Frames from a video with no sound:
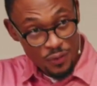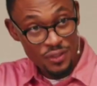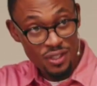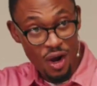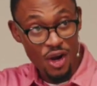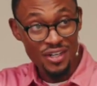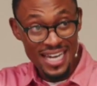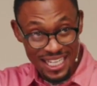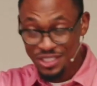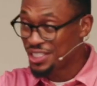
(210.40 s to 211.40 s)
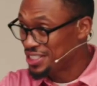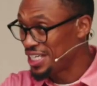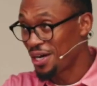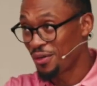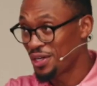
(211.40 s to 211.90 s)
Oaths are
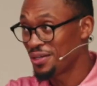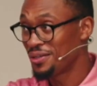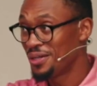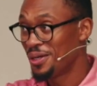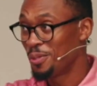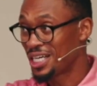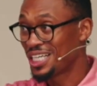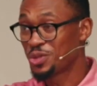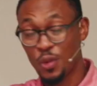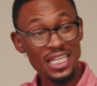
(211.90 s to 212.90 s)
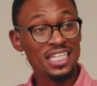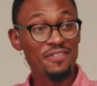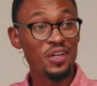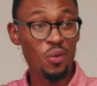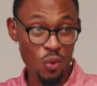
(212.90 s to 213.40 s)
necessary because
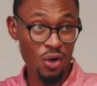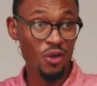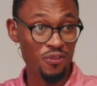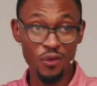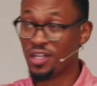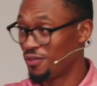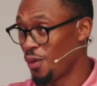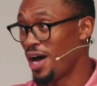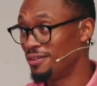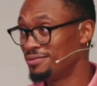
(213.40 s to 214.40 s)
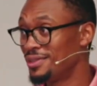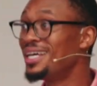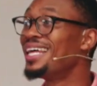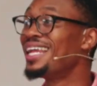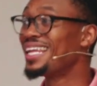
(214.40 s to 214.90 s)
we live in a world full of what?
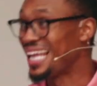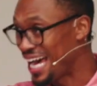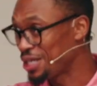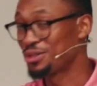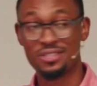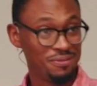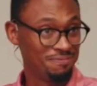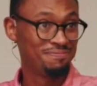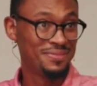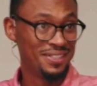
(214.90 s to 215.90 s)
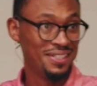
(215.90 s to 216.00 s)
Liars.